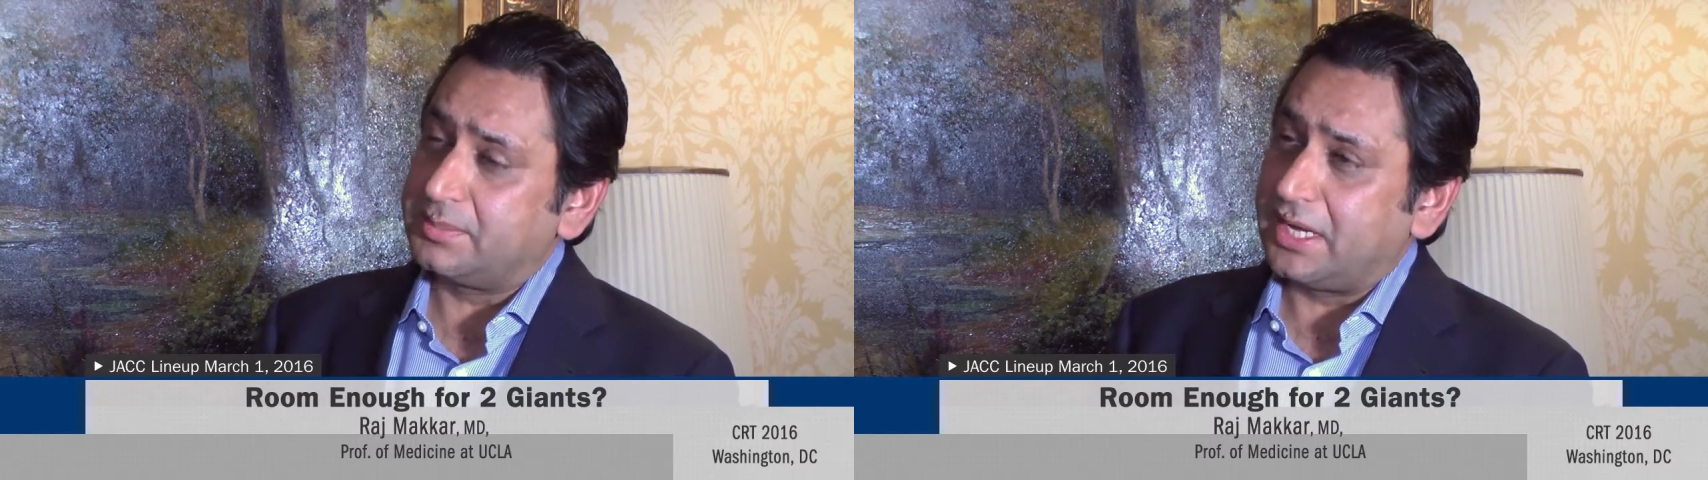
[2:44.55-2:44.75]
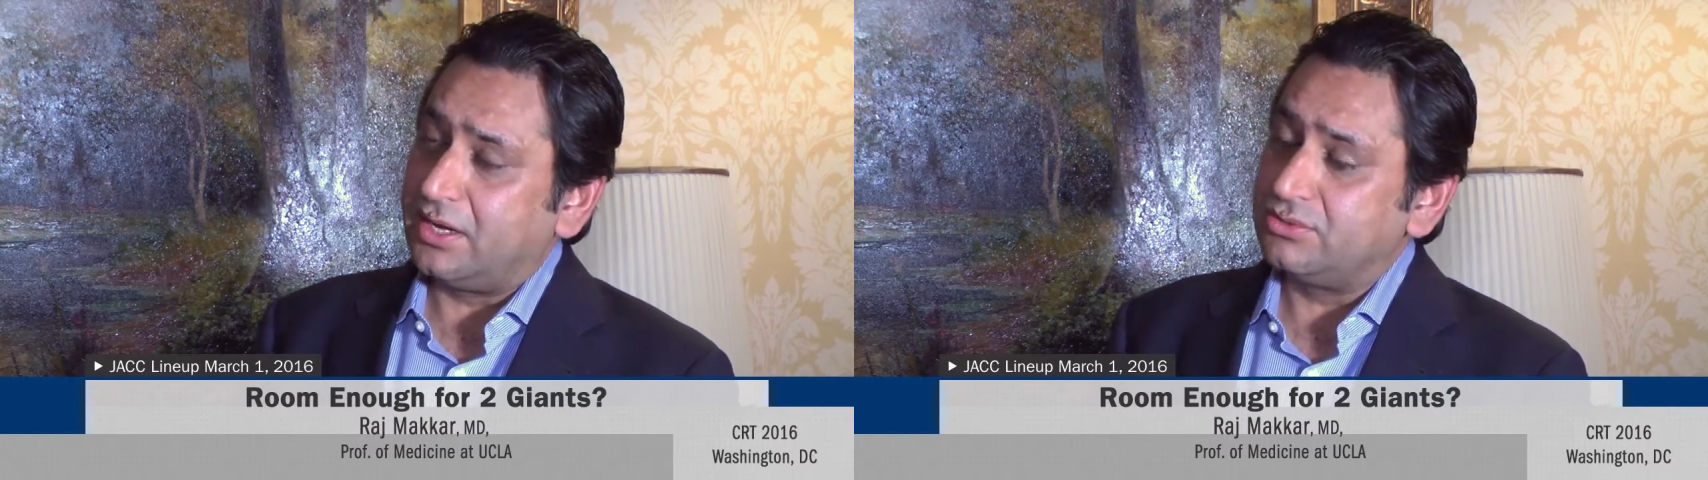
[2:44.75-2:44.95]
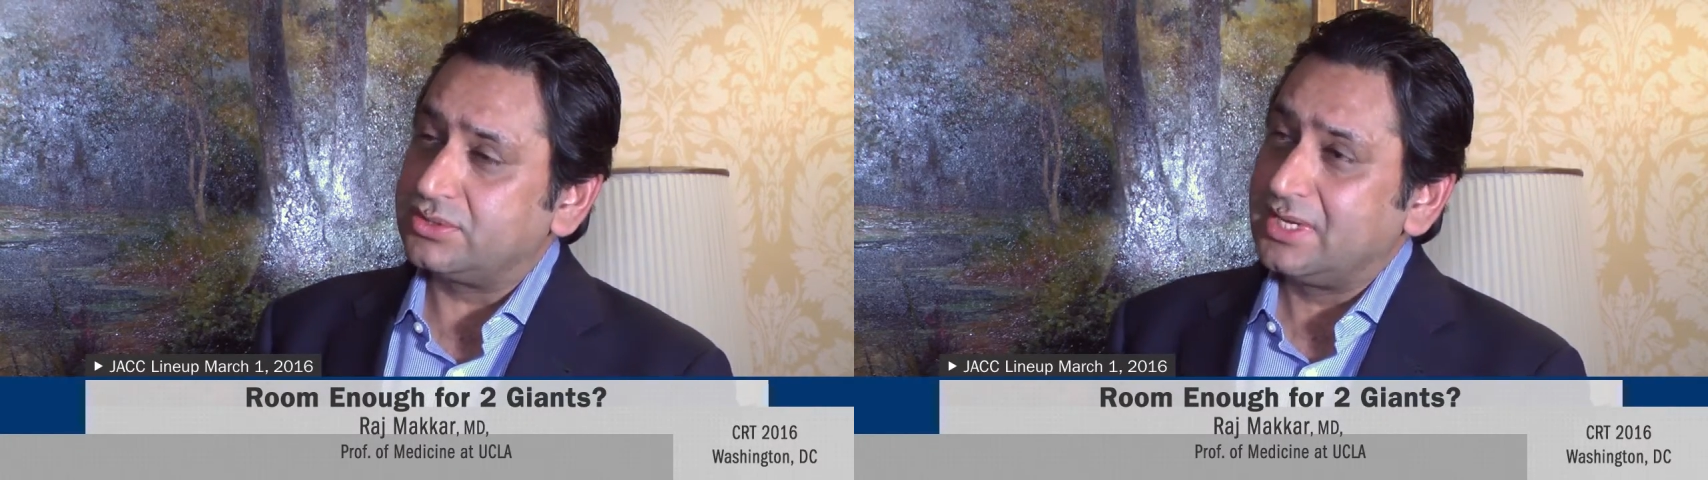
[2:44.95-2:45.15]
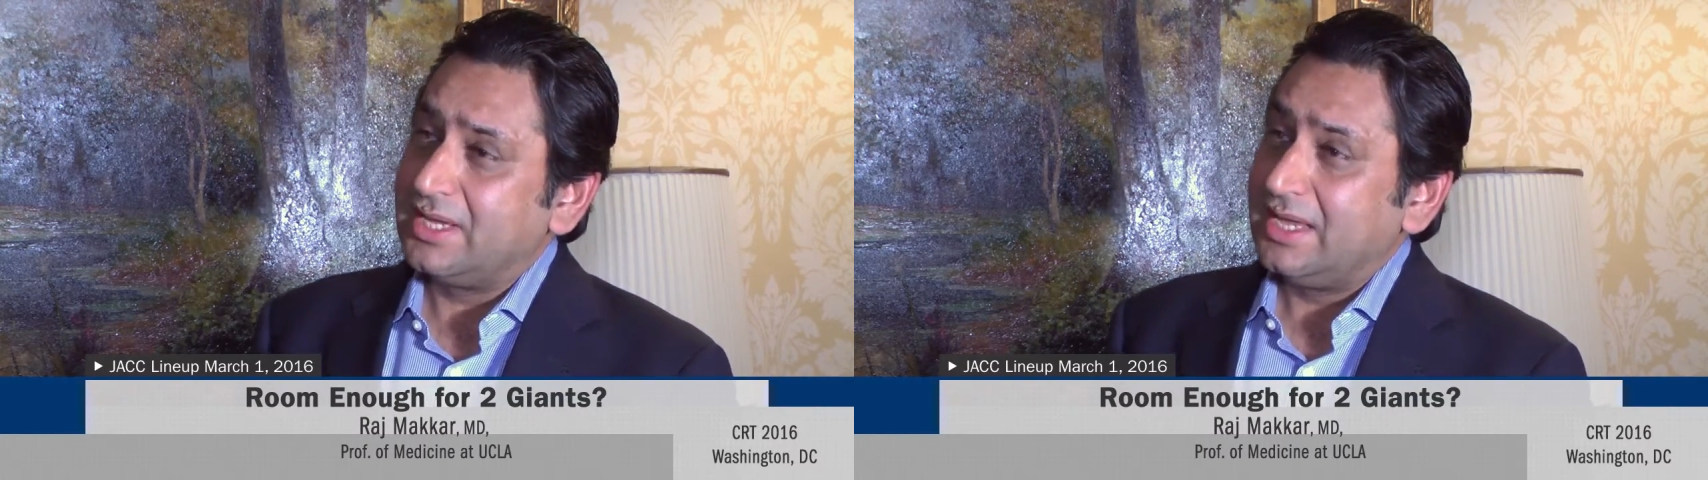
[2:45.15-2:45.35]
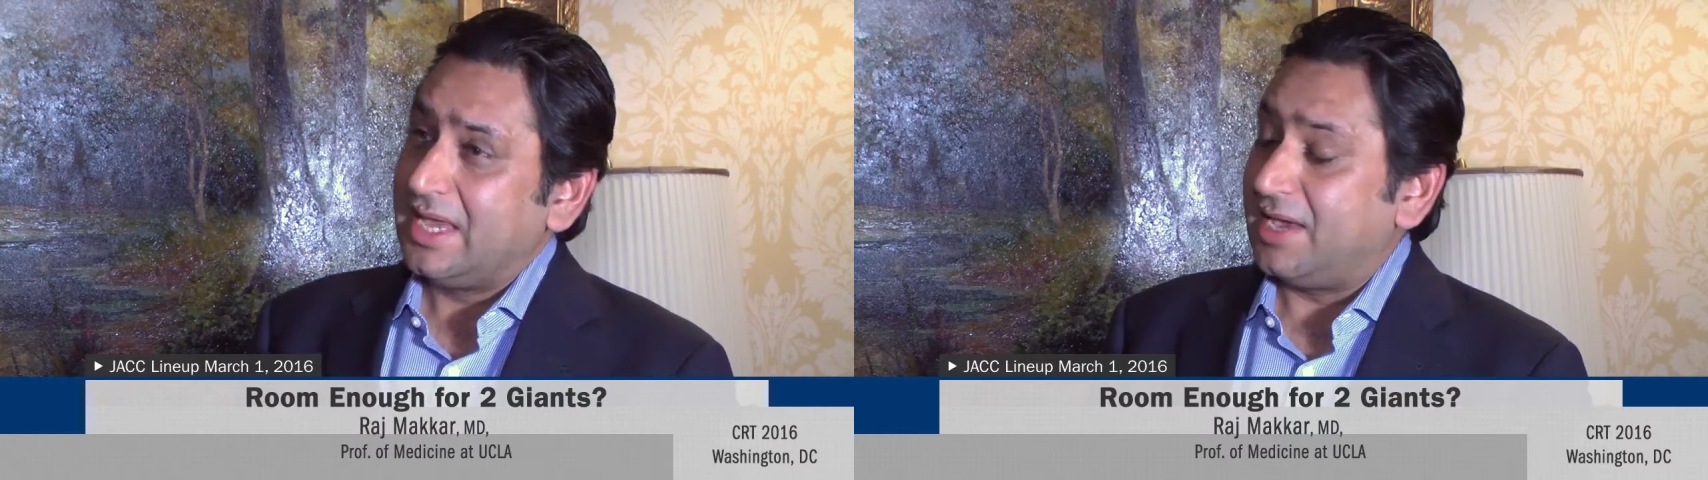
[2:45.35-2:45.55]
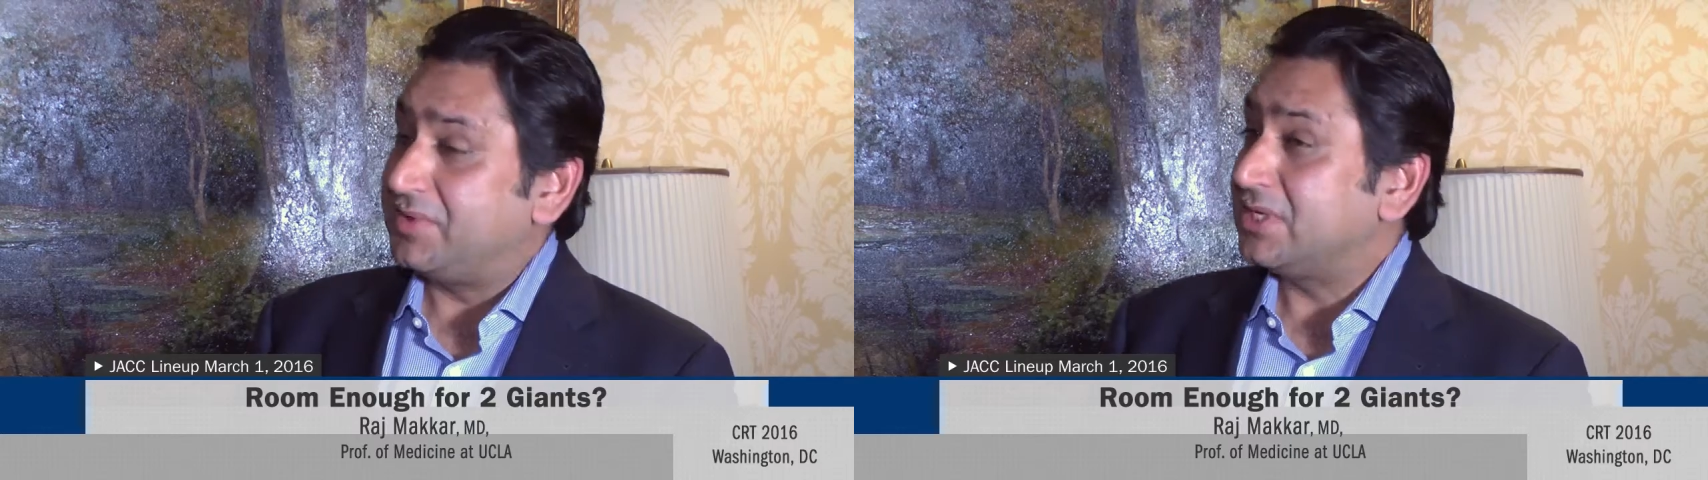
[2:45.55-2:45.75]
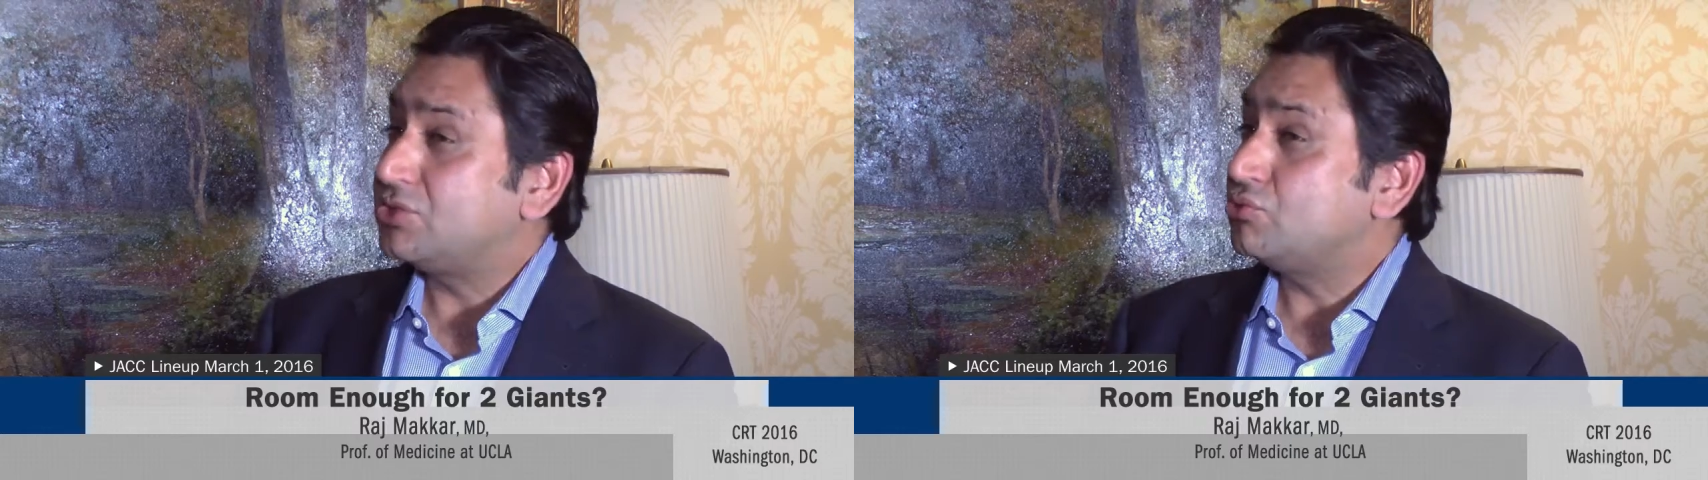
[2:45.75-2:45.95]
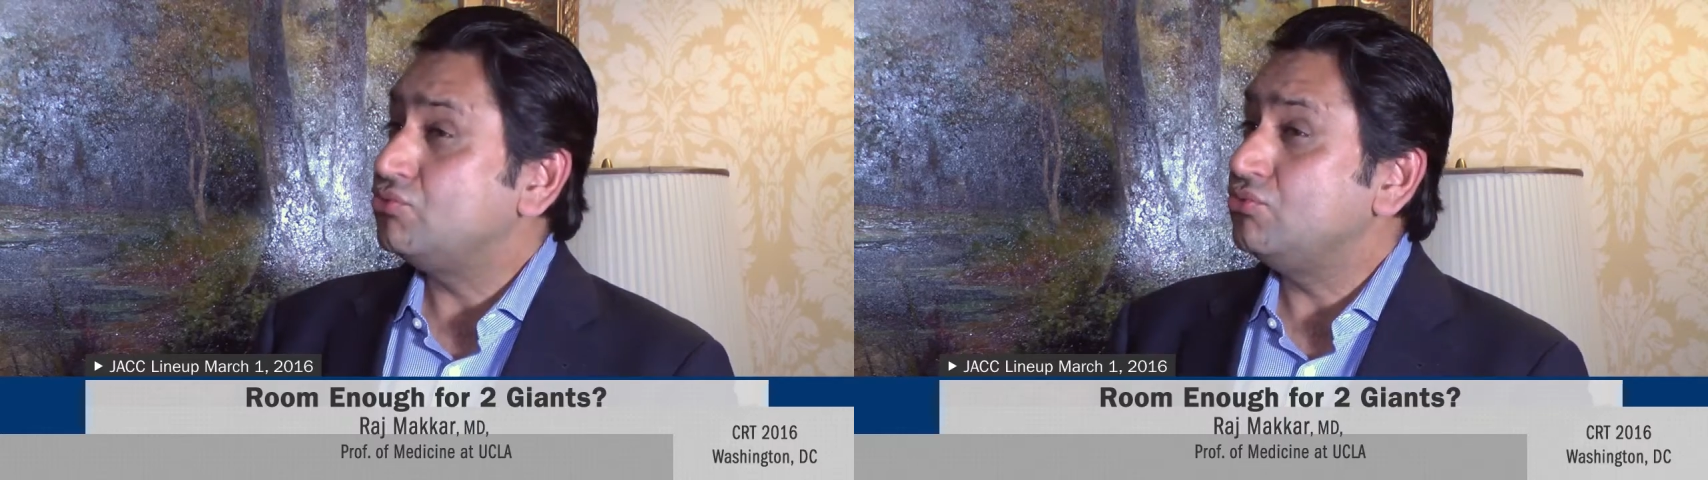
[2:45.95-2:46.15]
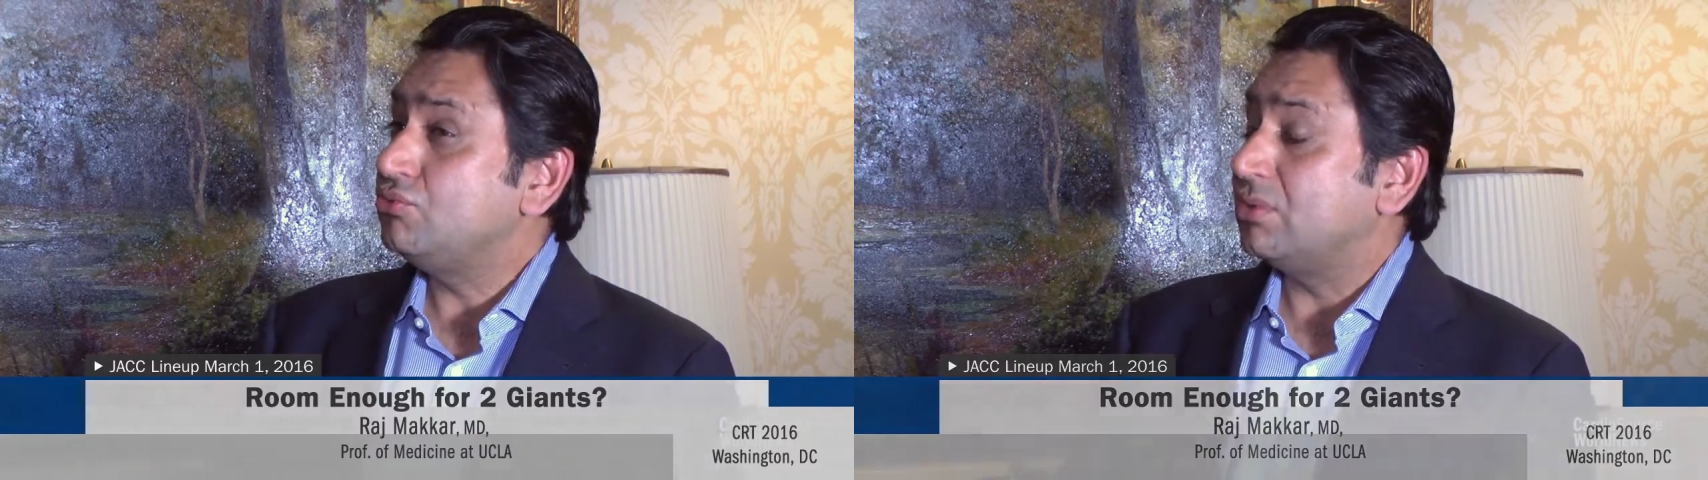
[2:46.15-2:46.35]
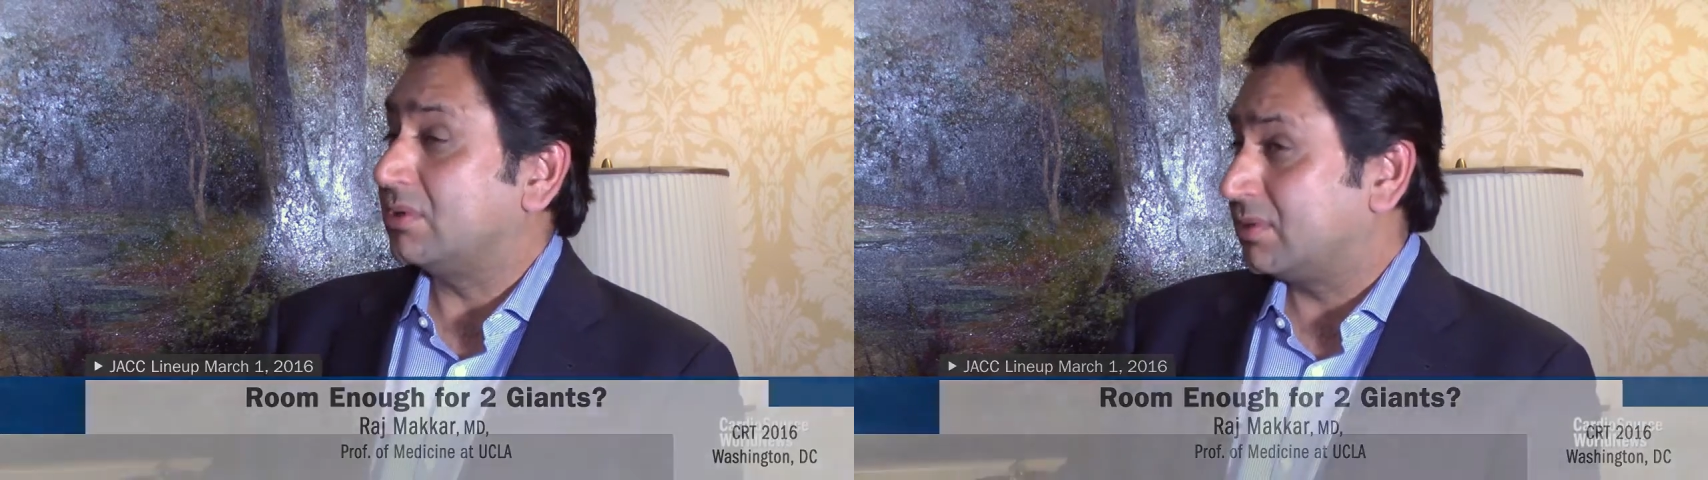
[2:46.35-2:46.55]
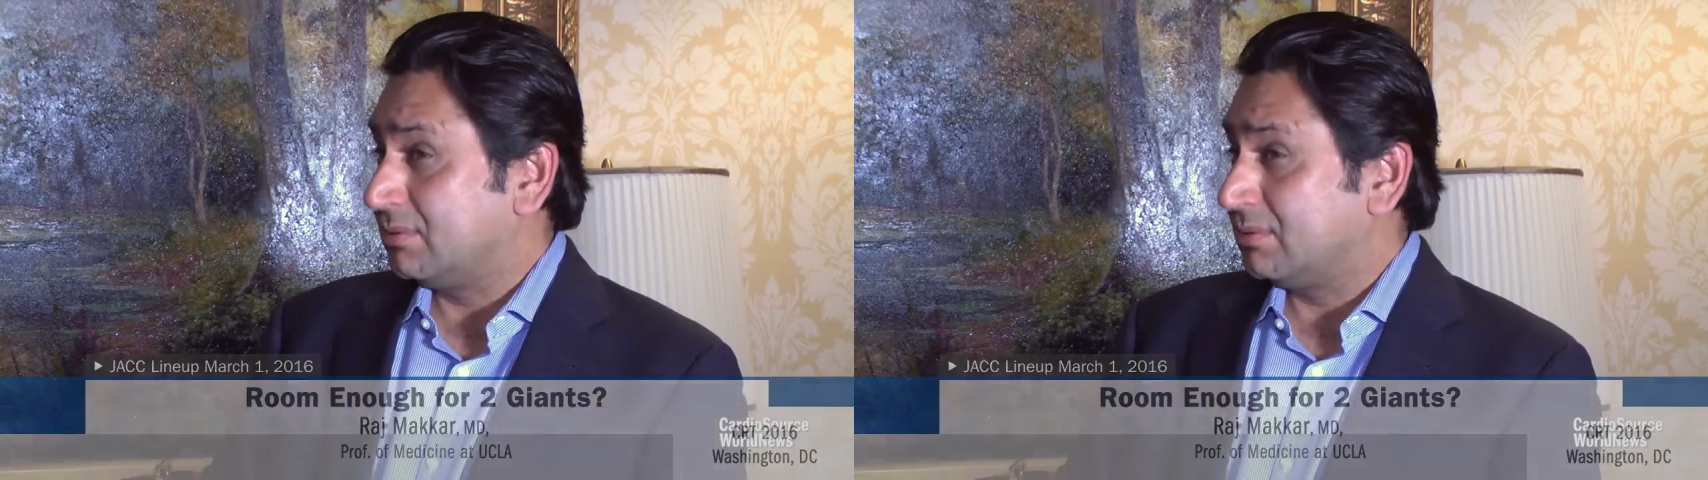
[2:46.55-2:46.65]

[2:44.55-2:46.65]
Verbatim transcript: about having two